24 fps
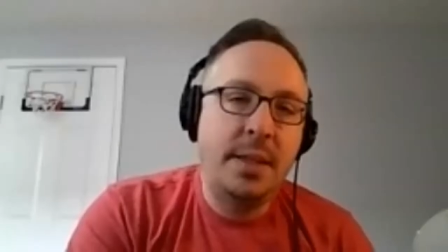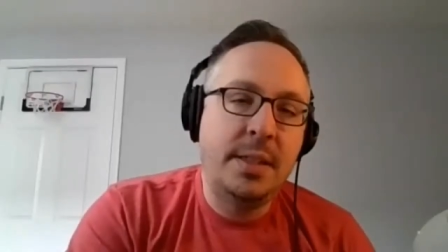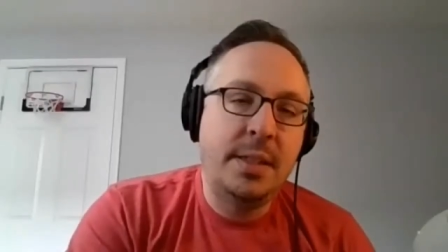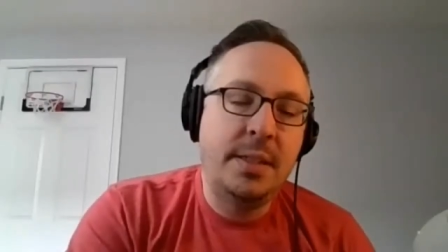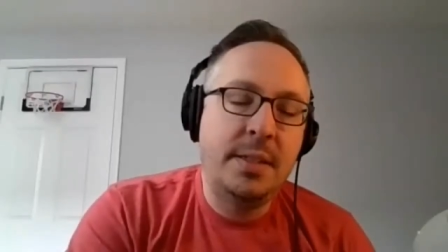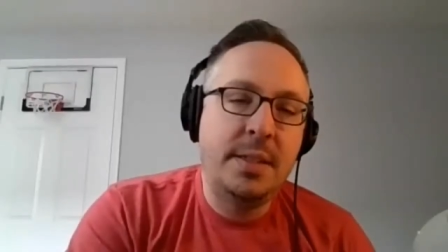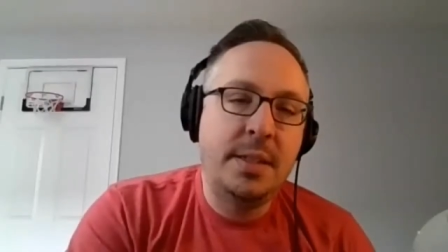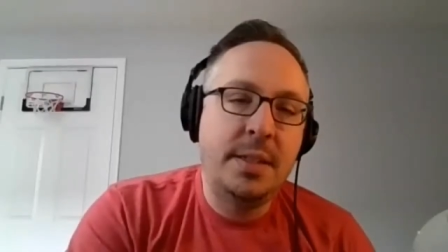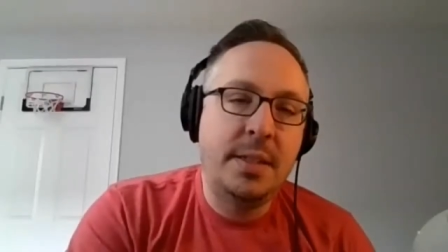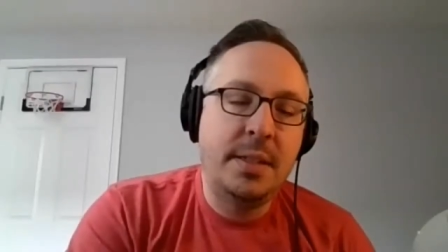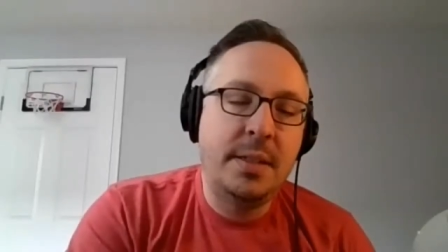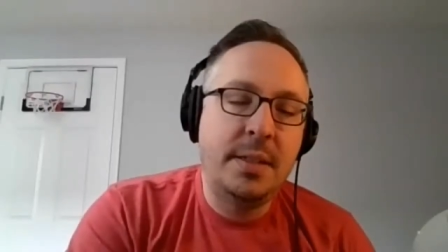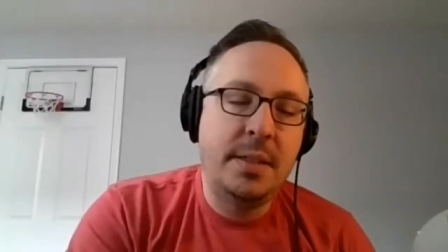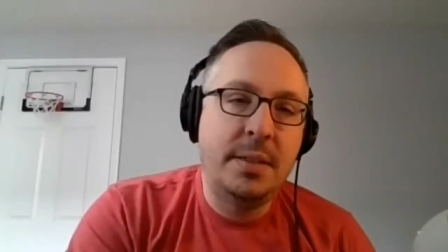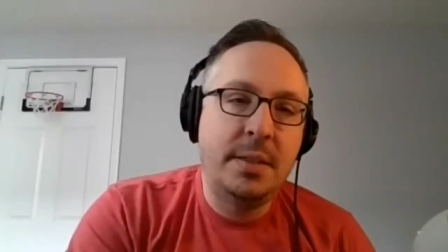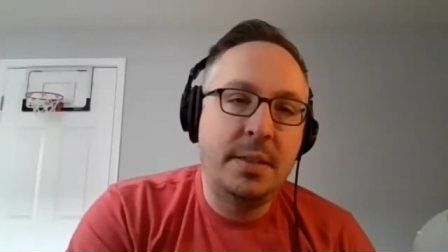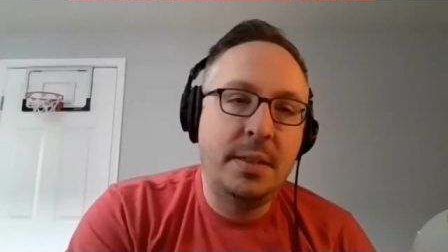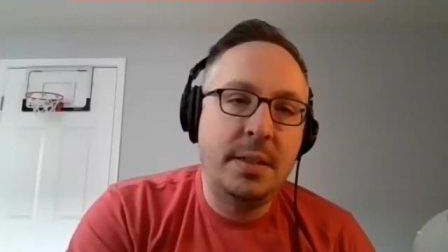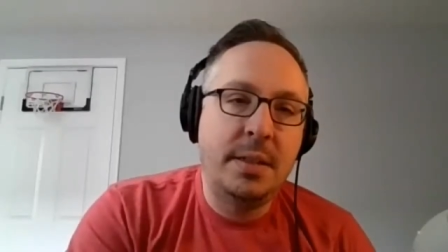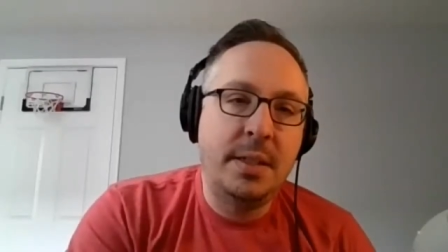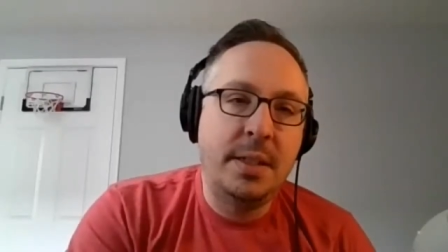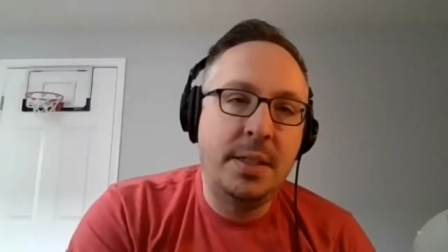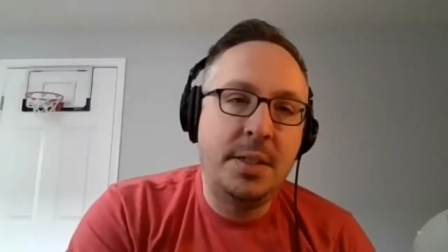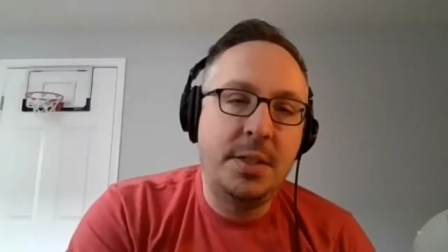that
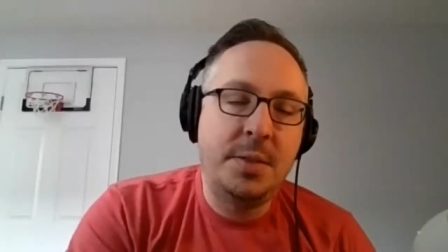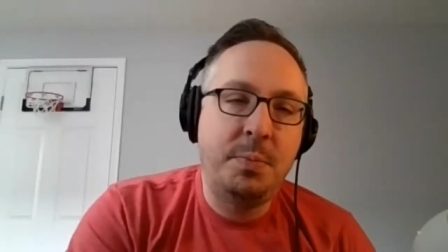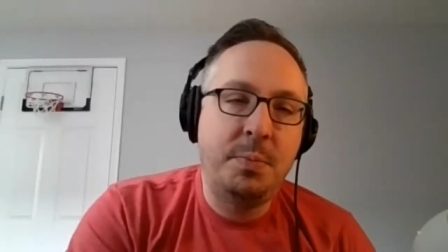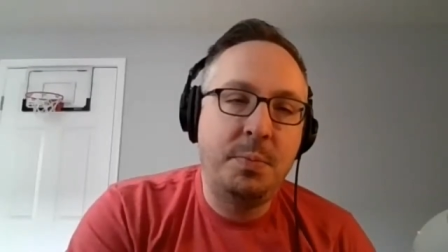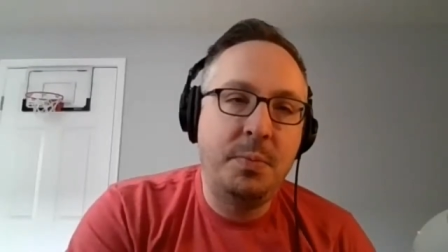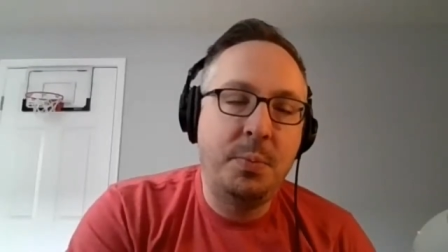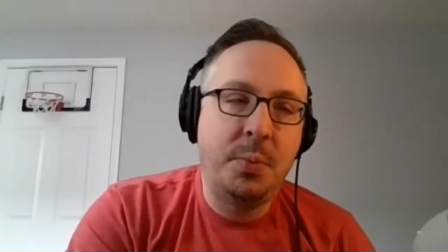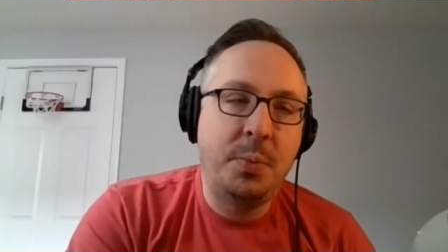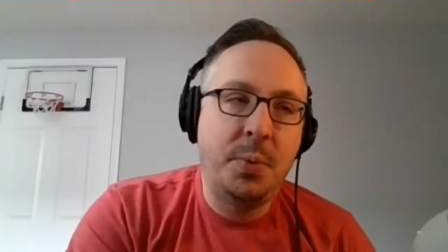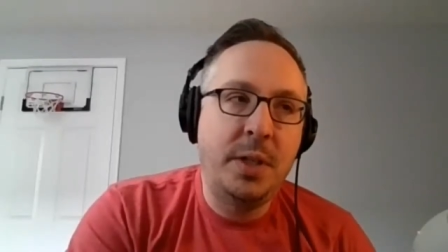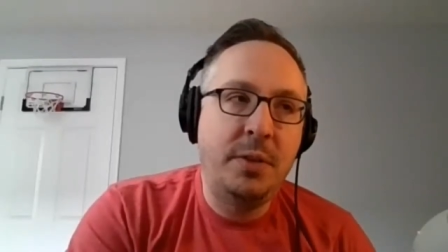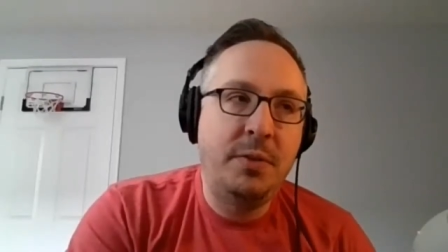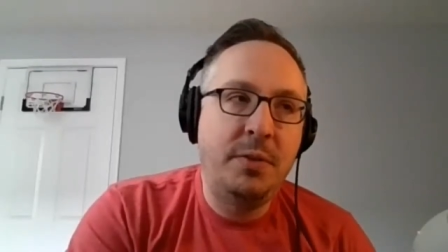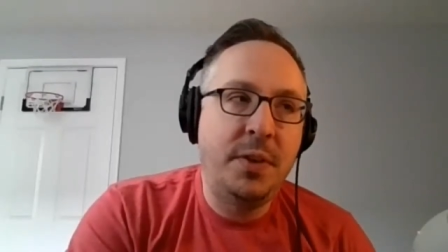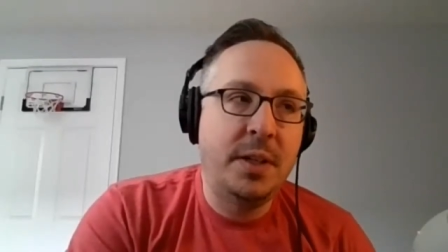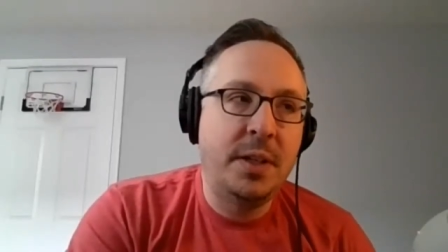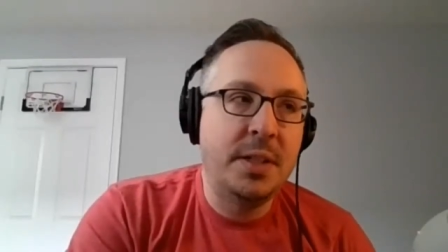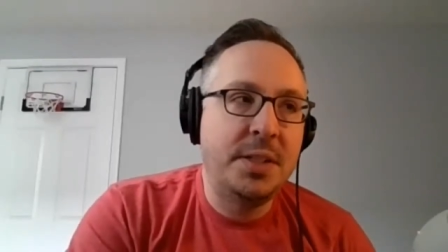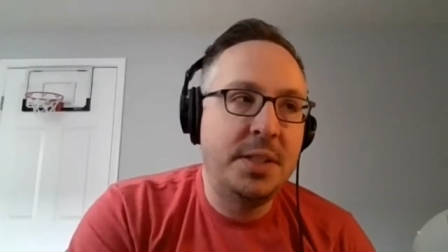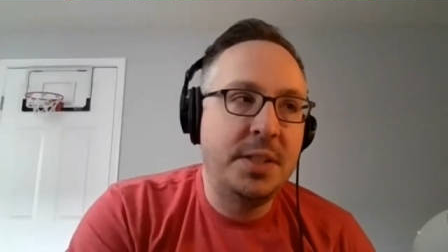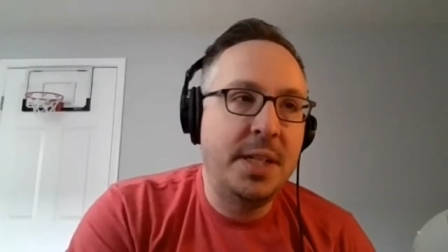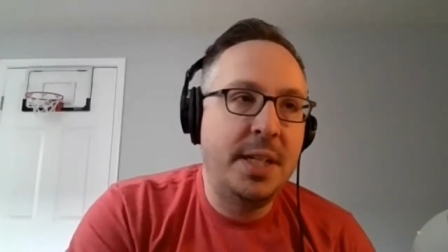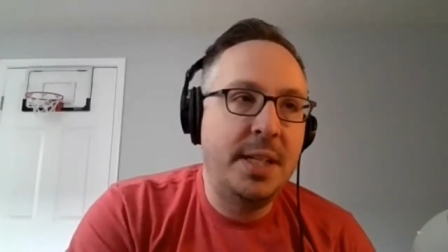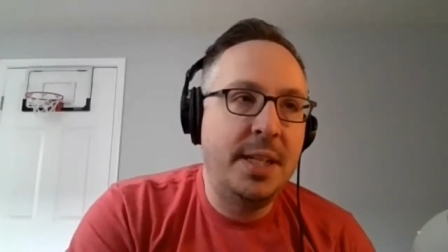it's pretty fair
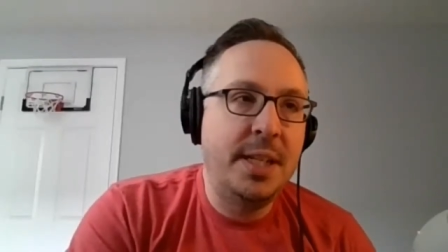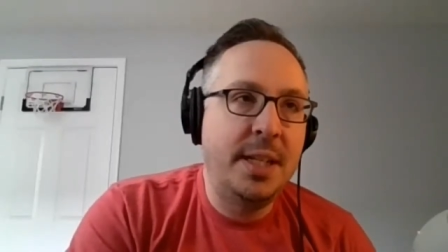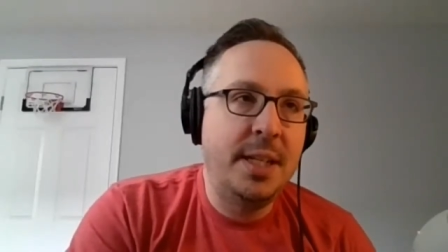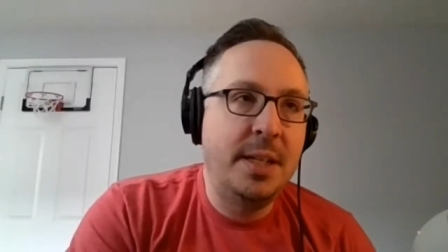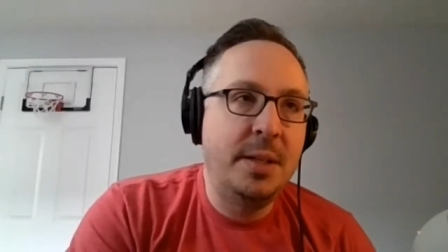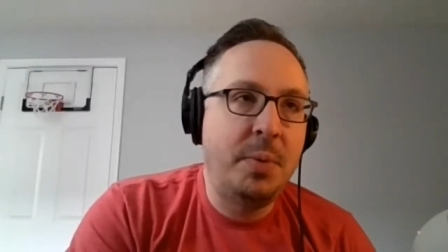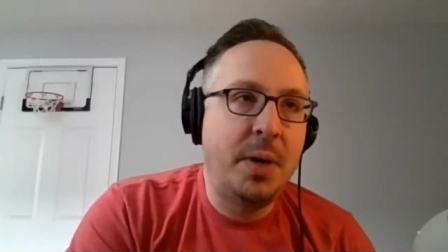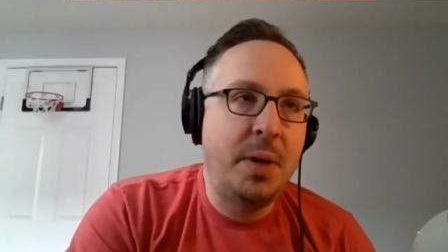to say then,